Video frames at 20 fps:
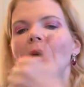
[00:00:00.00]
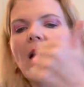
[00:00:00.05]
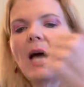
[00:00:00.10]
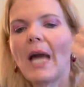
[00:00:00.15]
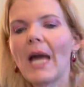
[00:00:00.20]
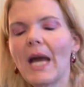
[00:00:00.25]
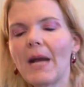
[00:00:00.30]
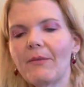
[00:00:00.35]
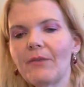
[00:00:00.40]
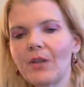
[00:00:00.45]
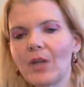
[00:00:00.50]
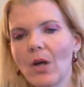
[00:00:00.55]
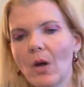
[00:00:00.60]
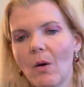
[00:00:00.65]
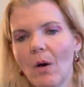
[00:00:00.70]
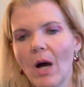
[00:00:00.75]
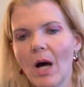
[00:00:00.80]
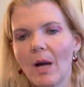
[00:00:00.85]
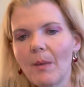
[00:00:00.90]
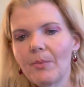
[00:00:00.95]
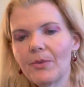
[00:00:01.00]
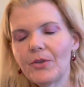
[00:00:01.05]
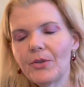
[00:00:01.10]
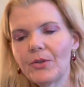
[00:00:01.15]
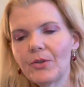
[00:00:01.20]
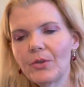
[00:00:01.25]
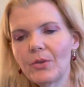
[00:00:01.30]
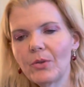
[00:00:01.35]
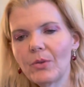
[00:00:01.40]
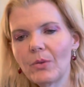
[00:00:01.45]
I have to go up
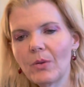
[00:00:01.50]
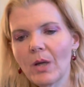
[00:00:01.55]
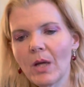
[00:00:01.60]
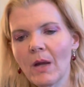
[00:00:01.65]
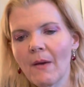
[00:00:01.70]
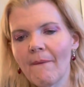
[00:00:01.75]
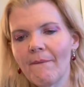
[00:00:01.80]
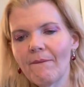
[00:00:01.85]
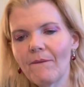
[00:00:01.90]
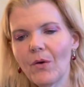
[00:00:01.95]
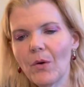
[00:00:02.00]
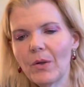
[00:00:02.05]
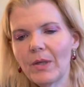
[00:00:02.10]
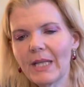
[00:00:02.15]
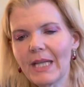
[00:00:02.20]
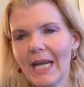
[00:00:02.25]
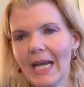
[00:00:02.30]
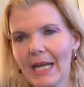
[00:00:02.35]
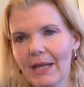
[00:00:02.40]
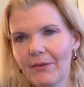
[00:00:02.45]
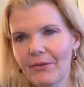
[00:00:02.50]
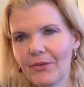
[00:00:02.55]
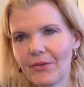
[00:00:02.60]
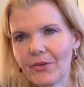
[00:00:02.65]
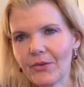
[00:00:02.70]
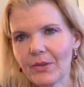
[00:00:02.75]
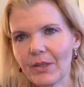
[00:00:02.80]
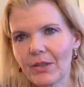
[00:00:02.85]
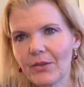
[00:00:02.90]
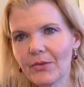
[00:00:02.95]
to 48th
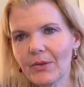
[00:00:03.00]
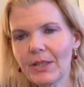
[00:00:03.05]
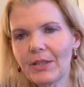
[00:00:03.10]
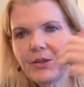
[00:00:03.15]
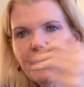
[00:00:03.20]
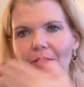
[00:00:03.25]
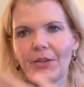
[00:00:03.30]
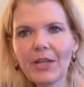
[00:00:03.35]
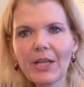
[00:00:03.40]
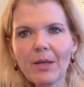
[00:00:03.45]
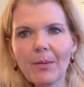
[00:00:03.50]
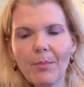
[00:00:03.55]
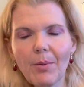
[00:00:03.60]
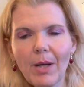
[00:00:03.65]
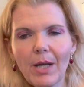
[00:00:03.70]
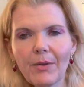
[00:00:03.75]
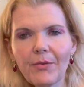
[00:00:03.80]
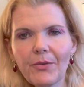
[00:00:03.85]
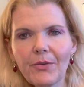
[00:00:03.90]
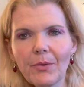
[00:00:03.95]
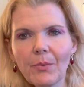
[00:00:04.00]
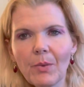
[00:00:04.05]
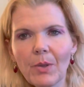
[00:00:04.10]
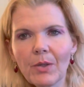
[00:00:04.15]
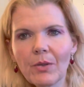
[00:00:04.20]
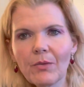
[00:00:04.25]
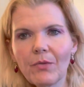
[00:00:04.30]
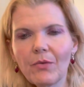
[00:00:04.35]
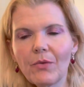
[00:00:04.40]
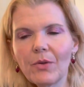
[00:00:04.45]
Street. So I just take a bus. The
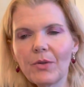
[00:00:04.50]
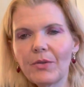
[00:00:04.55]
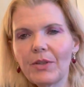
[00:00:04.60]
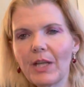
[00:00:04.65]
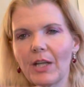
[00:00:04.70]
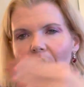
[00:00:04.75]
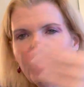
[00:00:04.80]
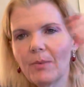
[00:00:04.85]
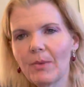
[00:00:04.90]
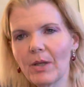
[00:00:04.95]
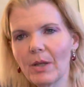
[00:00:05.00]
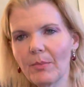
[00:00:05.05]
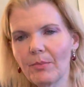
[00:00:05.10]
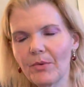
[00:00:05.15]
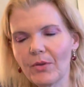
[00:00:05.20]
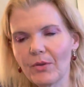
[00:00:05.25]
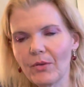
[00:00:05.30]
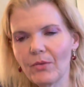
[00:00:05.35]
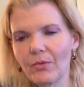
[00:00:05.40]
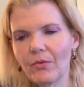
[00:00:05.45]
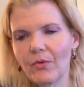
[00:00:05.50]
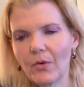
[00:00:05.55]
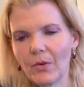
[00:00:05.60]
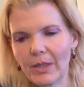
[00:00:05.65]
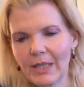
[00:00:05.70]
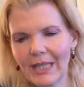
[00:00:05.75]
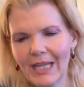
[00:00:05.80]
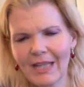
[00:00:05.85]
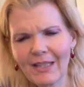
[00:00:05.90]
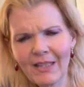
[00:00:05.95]
104 takes me up to
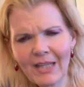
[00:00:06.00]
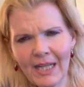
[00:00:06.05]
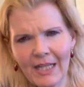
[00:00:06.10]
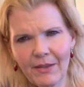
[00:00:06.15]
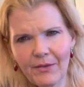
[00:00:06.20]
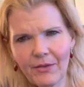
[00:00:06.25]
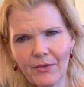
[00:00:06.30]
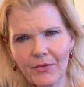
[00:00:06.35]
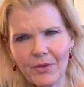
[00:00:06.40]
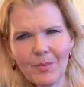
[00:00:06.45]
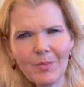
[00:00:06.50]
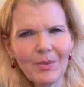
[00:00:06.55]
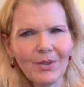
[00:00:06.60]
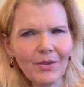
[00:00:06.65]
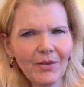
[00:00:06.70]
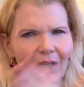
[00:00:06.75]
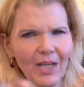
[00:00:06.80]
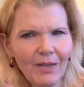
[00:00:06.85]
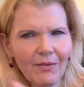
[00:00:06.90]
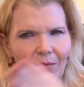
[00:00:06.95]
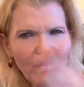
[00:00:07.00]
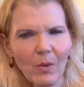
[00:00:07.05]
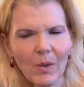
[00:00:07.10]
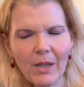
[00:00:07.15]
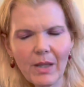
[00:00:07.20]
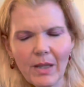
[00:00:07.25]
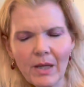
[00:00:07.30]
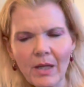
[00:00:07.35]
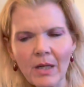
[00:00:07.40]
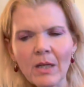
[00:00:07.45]
49th Street, but it's halfway
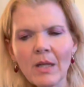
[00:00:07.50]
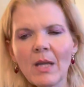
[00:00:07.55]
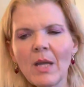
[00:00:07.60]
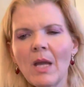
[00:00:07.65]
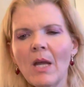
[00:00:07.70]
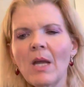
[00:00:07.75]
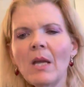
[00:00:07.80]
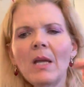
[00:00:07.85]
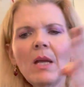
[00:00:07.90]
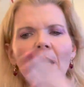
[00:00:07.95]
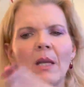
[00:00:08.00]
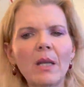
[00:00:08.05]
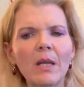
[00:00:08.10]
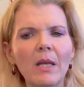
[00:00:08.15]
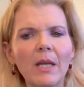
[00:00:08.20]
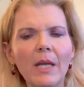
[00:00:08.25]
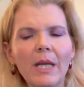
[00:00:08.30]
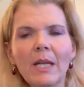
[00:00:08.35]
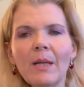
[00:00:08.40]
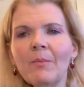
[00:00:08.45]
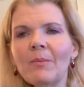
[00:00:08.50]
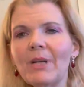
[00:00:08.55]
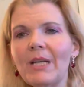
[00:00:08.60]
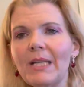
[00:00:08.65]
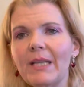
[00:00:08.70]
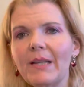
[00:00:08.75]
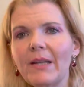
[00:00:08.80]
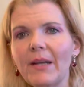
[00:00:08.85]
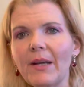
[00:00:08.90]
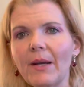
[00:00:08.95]
there. And I'm
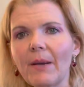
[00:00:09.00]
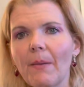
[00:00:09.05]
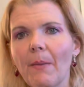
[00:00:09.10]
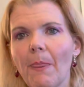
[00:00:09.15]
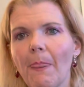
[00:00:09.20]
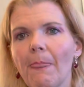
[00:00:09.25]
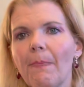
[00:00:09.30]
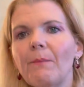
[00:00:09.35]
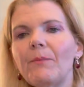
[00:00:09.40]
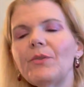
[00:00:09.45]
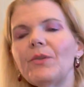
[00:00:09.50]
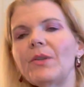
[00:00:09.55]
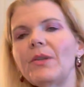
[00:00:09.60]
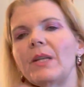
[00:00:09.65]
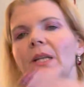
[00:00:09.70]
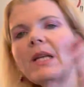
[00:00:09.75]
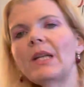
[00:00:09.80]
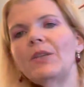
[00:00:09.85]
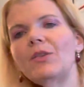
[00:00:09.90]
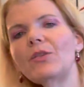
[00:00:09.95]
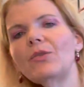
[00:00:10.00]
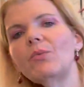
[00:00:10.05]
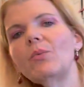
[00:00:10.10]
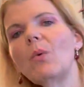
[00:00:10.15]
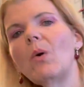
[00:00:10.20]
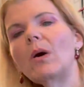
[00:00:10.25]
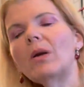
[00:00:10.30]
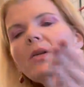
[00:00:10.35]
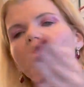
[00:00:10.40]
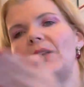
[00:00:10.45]
right there. So then I just
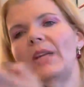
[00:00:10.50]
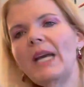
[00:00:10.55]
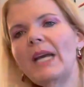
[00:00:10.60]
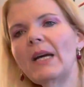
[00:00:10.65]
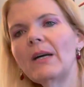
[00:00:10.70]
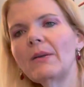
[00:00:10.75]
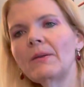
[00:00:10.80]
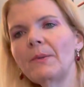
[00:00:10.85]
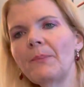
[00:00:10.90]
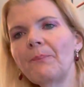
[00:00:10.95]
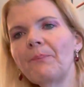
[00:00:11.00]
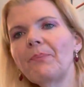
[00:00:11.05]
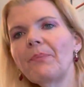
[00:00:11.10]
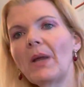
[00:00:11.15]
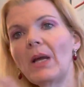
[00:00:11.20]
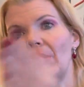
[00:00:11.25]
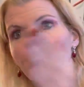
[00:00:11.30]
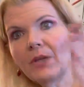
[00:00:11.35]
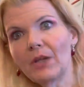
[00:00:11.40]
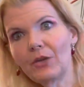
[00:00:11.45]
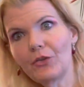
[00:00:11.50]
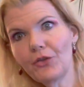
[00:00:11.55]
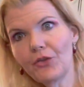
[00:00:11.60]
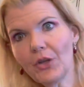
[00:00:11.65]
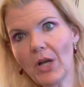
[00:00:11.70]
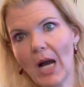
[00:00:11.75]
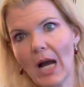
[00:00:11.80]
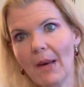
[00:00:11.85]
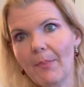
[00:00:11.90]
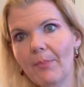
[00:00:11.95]
walk down as I
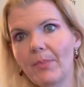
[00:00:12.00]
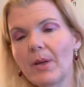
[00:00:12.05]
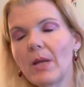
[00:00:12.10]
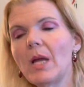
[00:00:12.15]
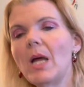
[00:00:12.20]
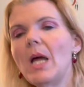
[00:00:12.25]
shop.